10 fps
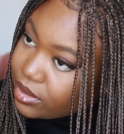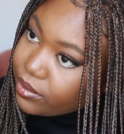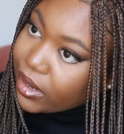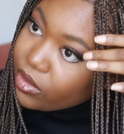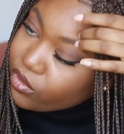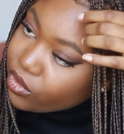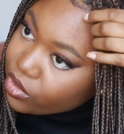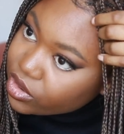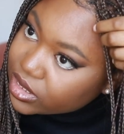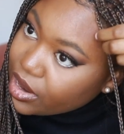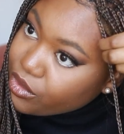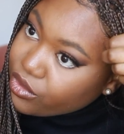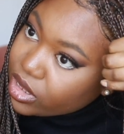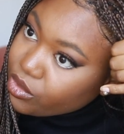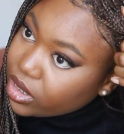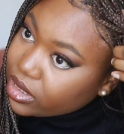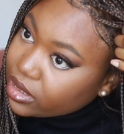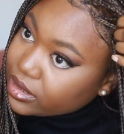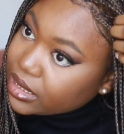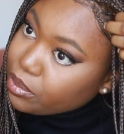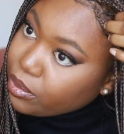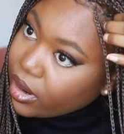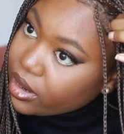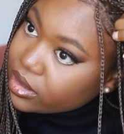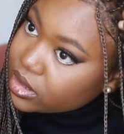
but of course I really wanted a deep part.